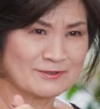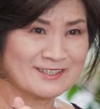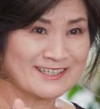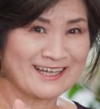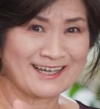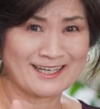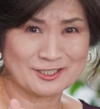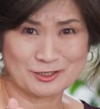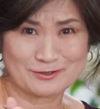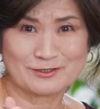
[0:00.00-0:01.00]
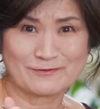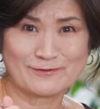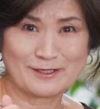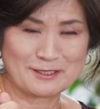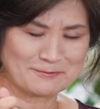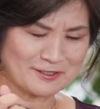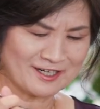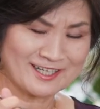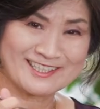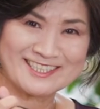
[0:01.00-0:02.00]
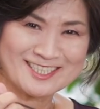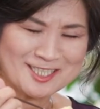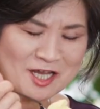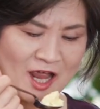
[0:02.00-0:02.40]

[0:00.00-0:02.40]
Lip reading: really adds to the flavor, guys.